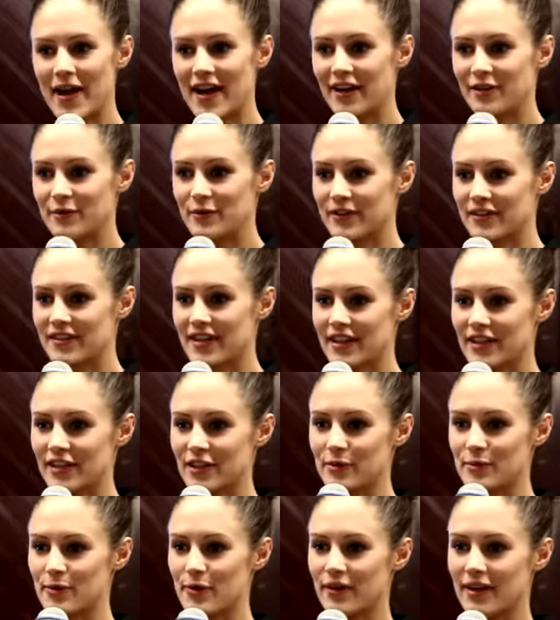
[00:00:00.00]
ahead with
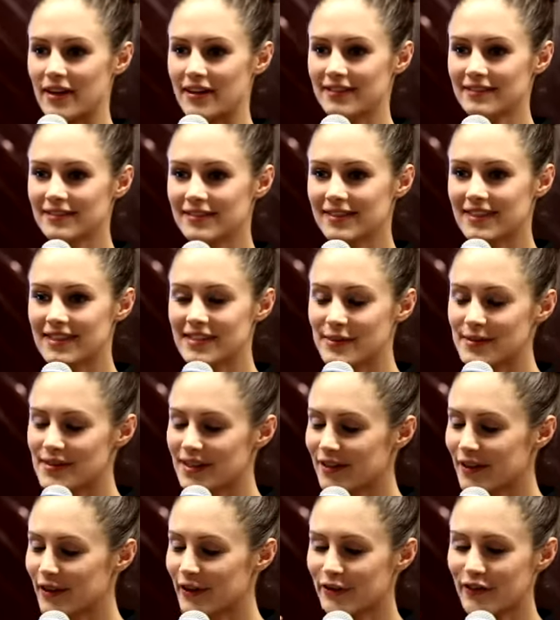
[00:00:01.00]
Thank You Water. And this is
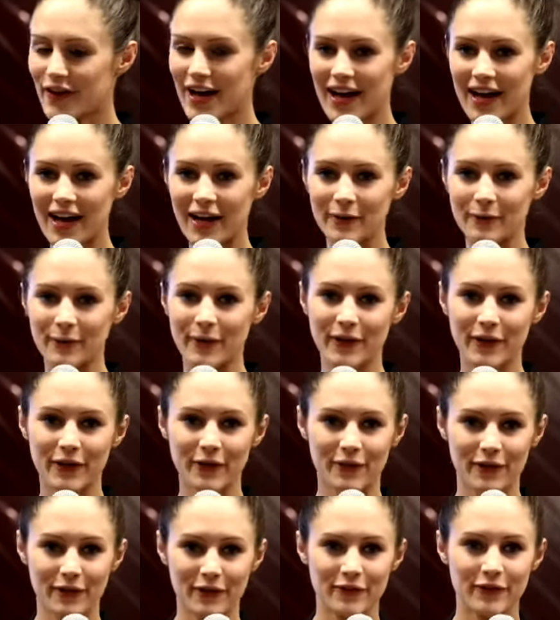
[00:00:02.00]
a lot of hard work
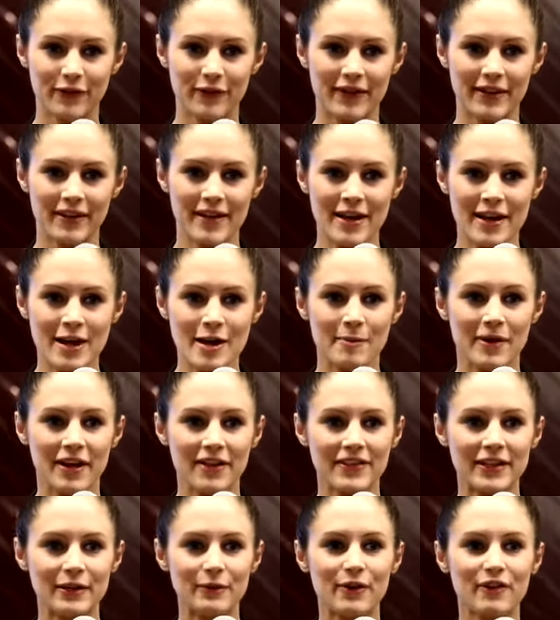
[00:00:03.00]
going through it. But
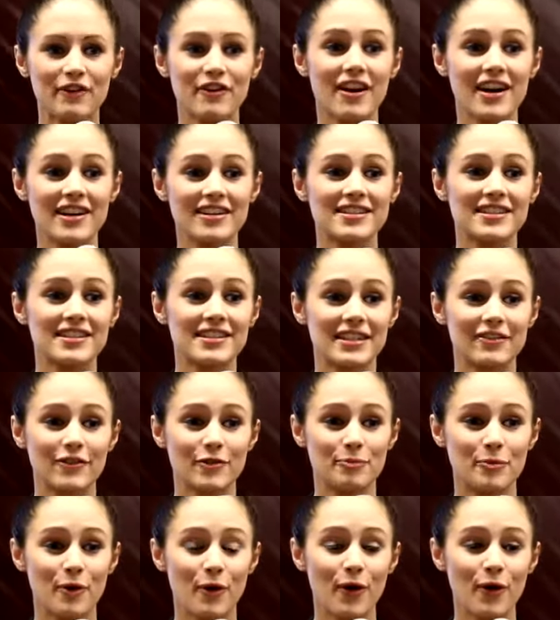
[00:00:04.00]
I think what crushed us
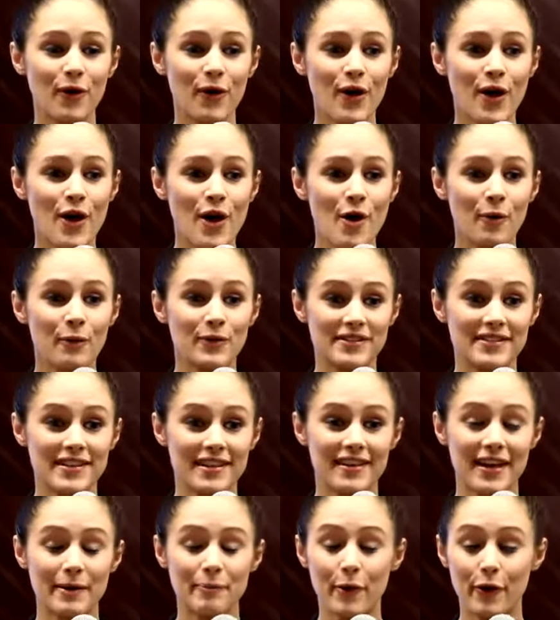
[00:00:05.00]
even more was
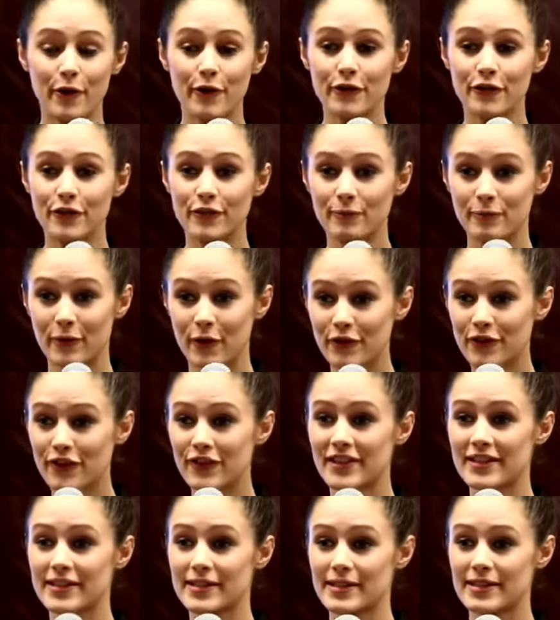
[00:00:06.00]
then they both, both
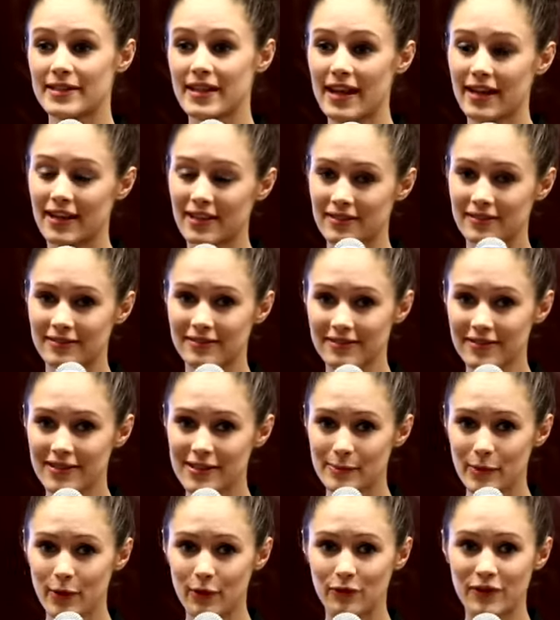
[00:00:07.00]
of these like
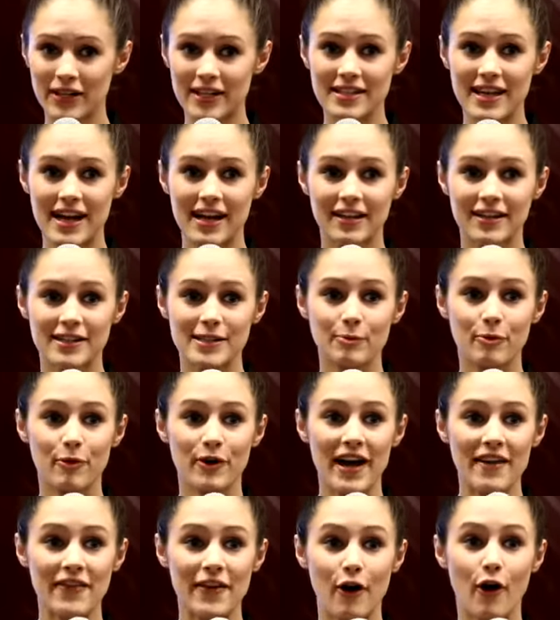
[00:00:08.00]
small retailers
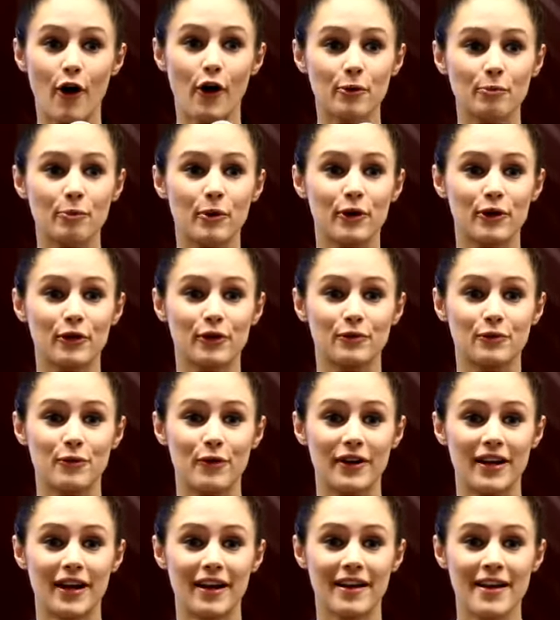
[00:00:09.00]
bought out out their own bottle of
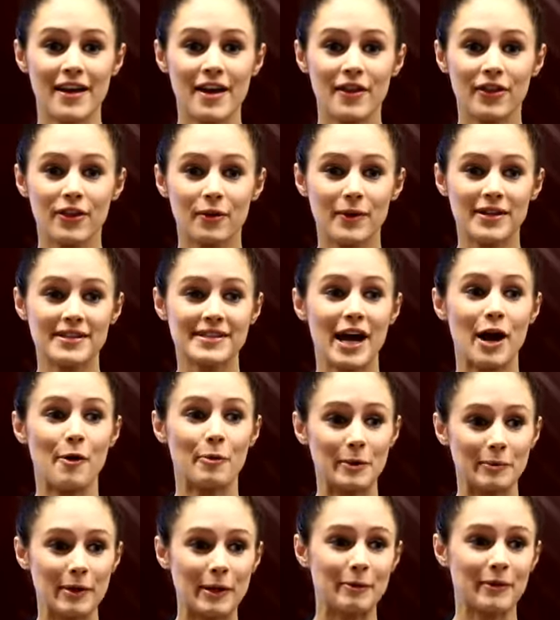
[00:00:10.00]
water that went to
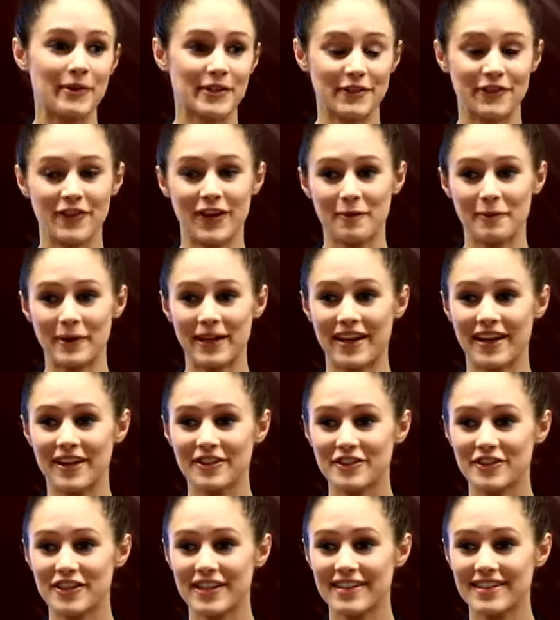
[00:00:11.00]
helping people in developing
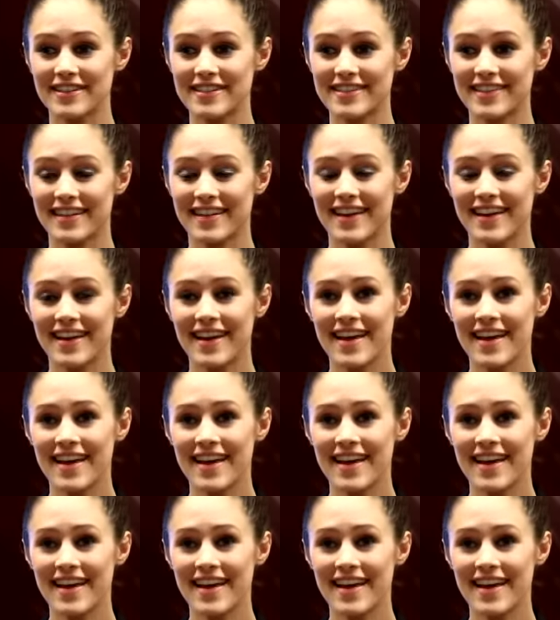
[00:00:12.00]
countries.